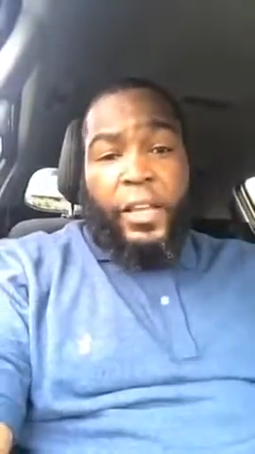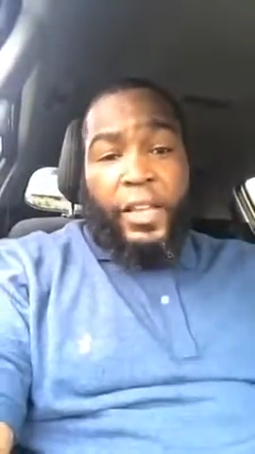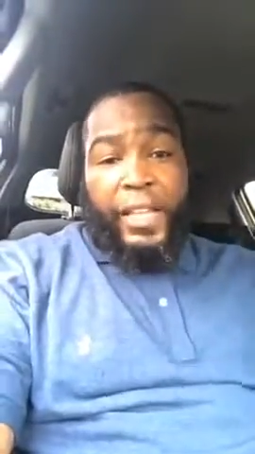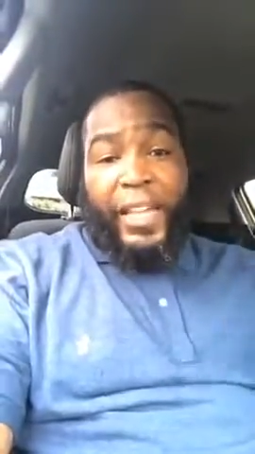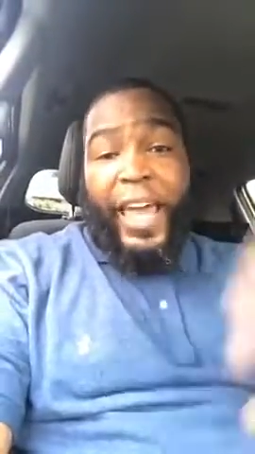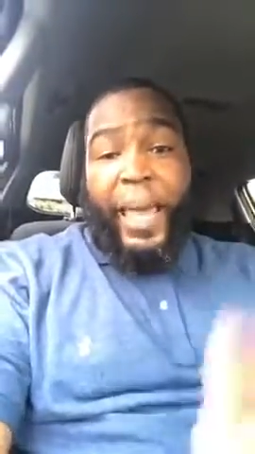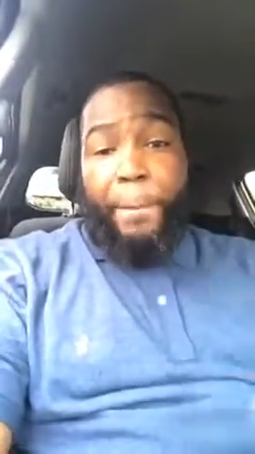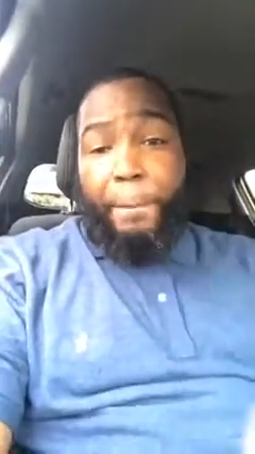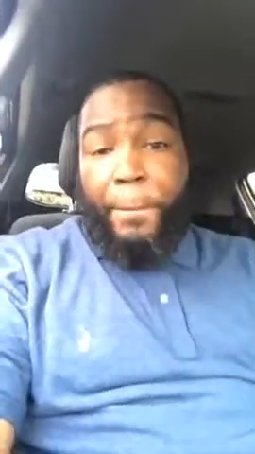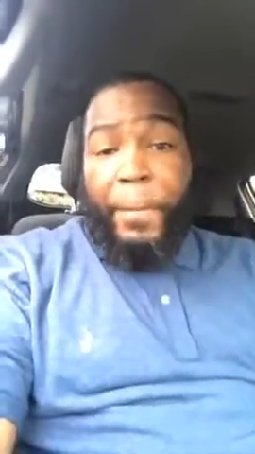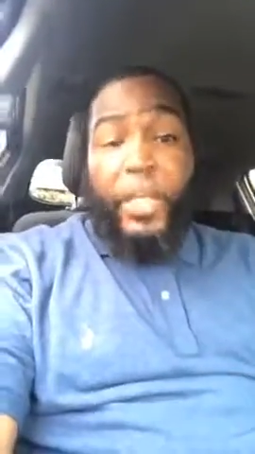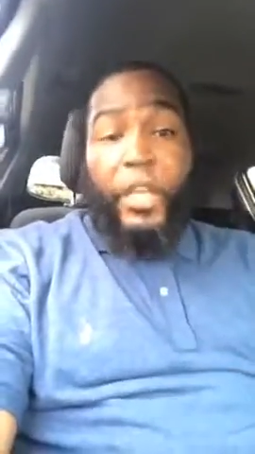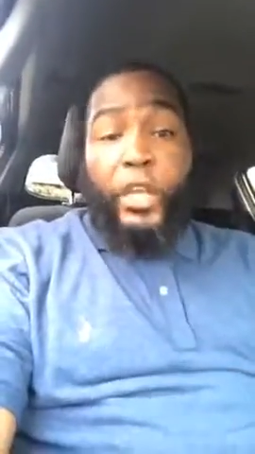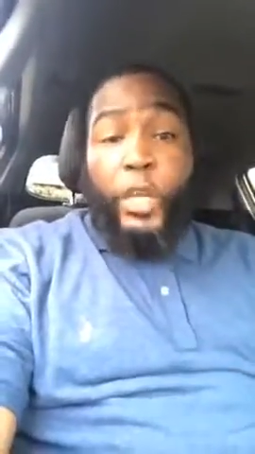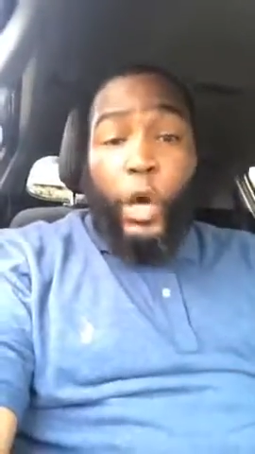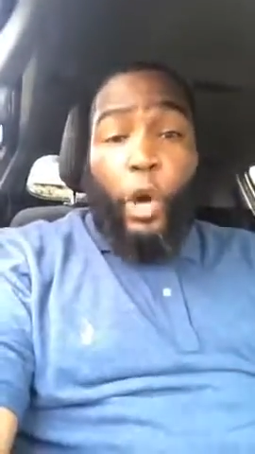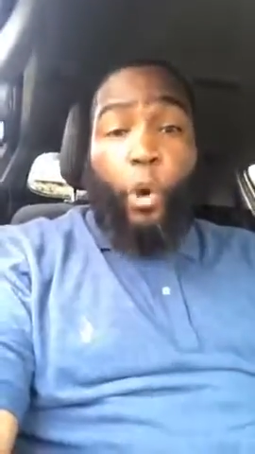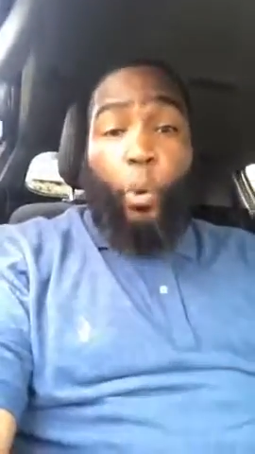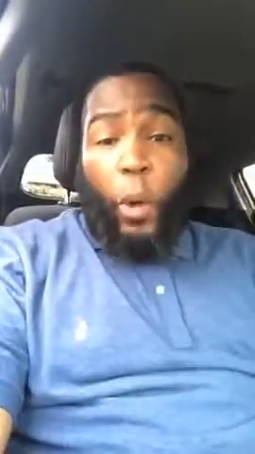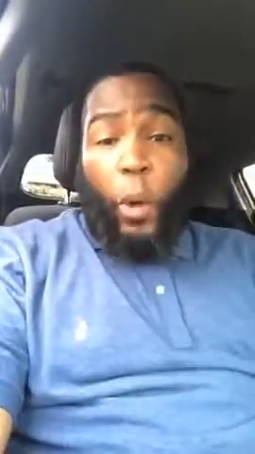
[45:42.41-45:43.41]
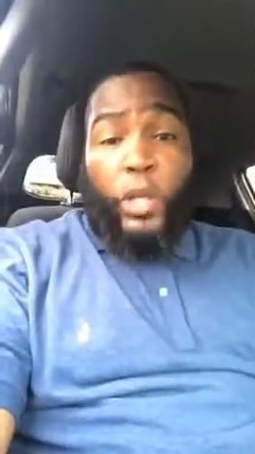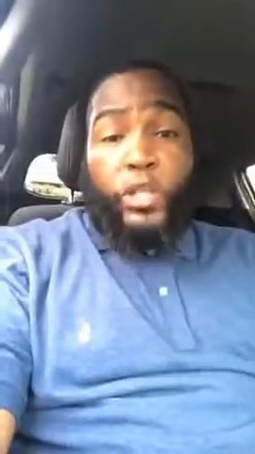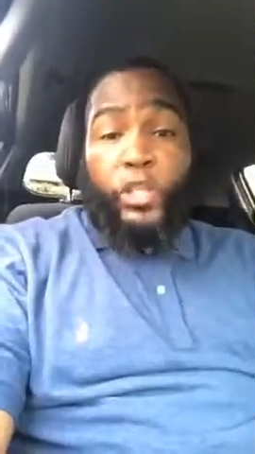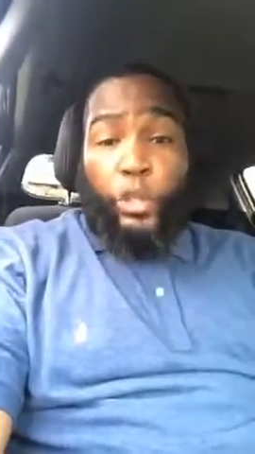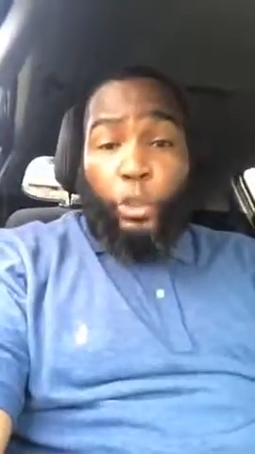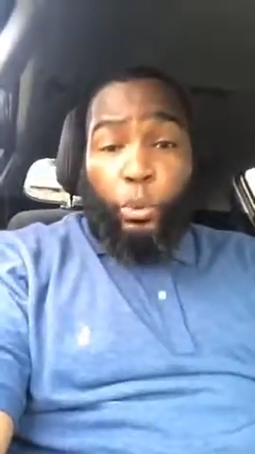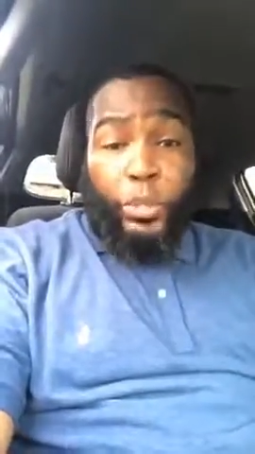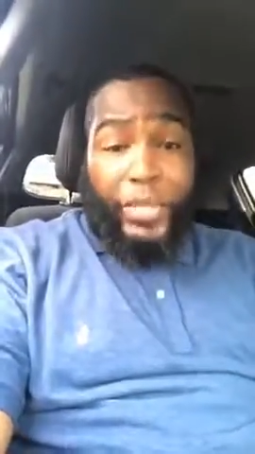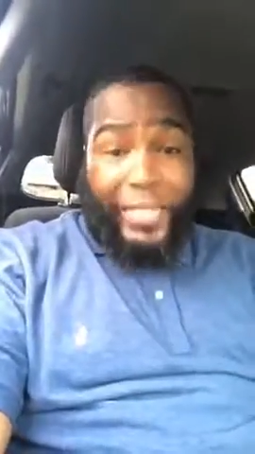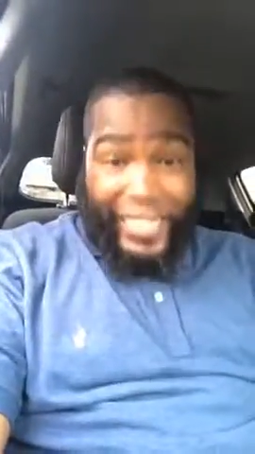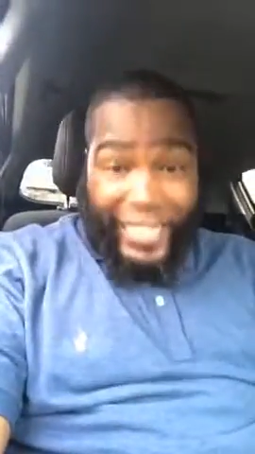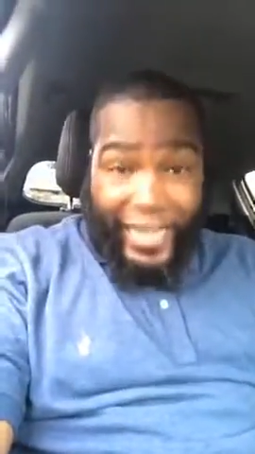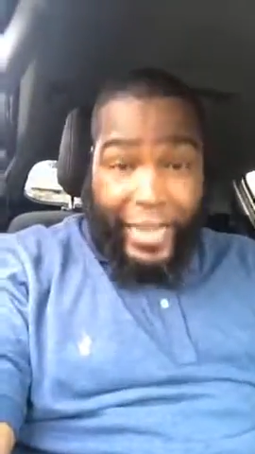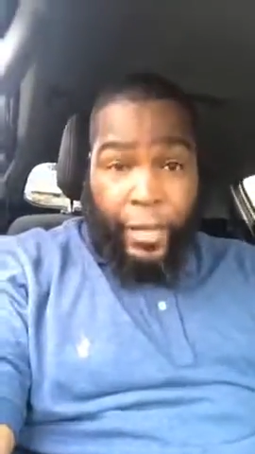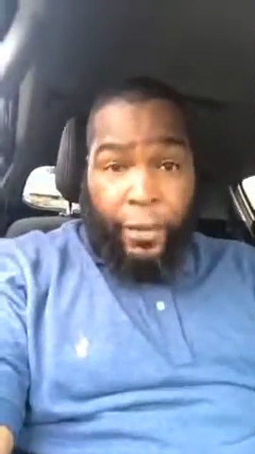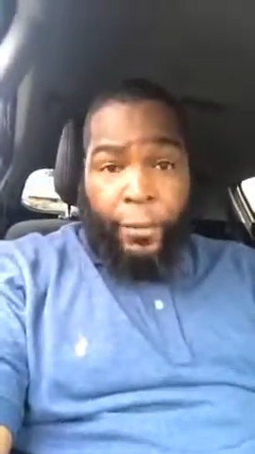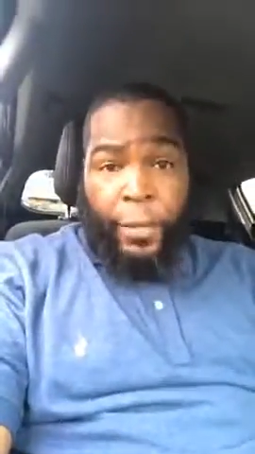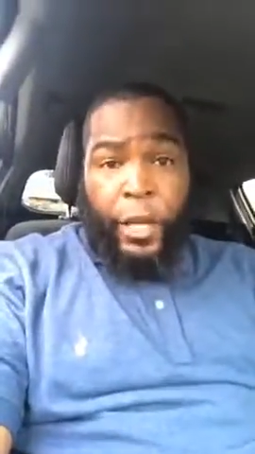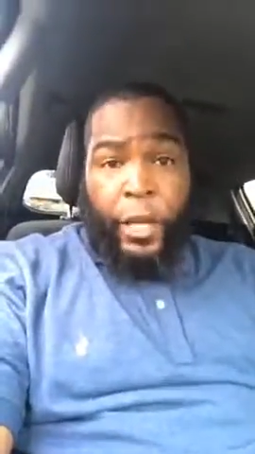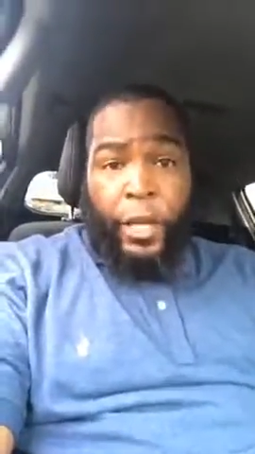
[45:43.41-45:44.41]
let me know what you
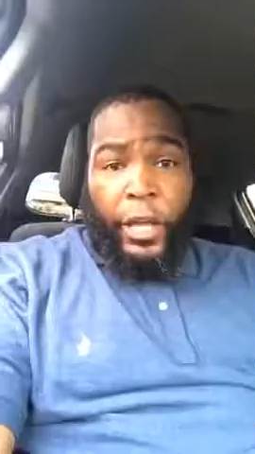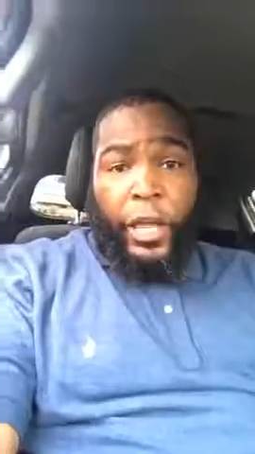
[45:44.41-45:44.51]
see.